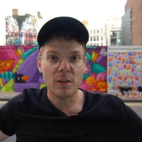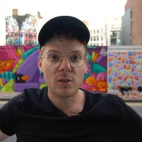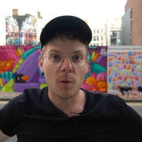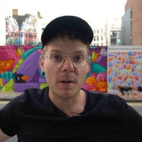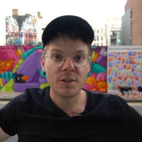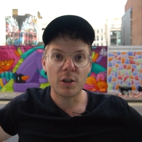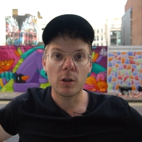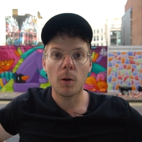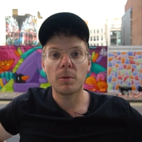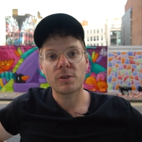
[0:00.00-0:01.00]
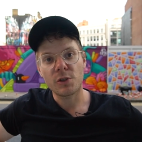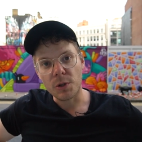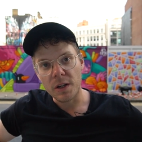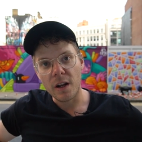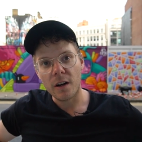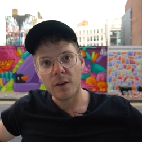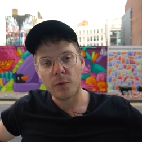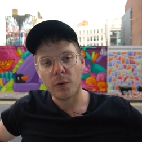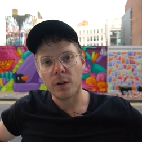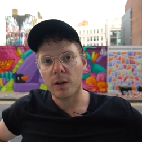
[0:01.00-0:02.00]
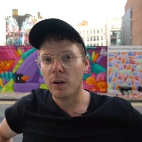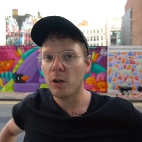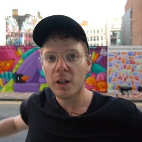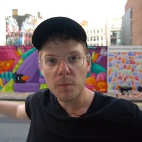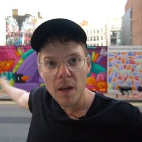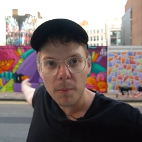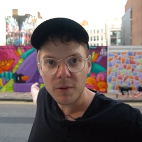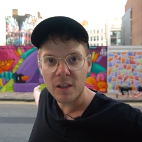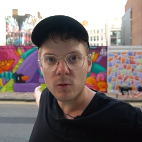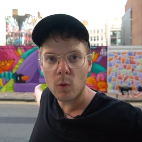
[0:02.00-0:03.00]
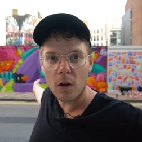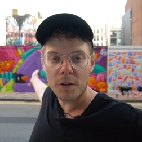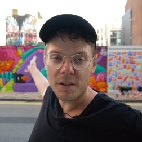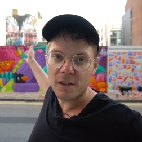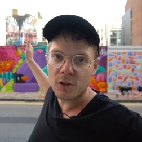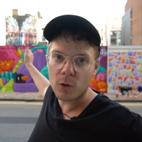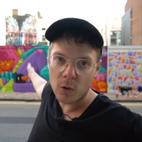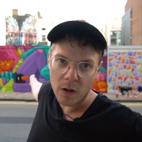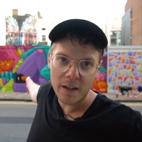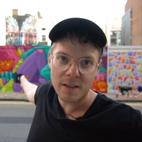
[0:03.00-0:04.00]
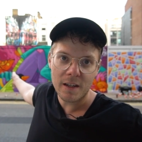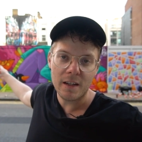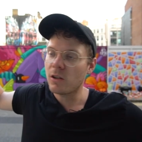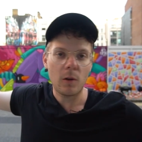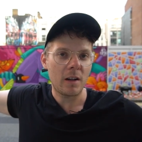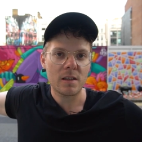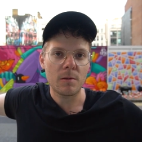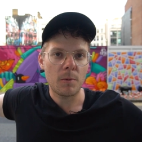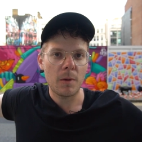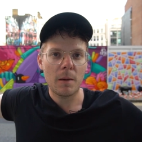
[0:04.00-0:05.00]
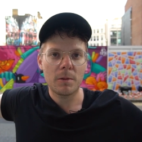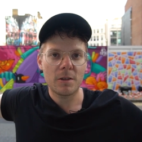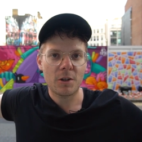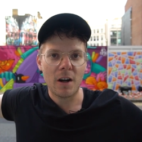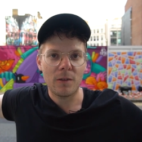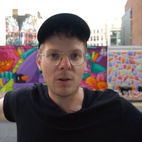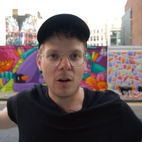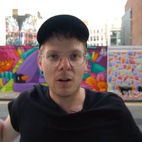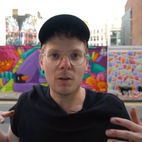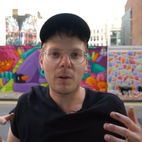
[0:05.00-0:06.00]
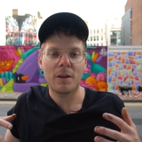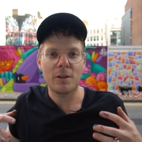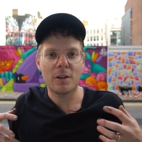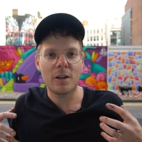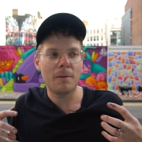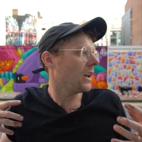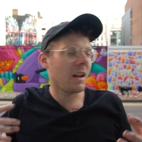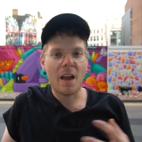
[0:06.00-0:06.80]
you so much to Global Street Art for hooking me up with this wall. This is crazy. So awesome to be able to travel all around Europe and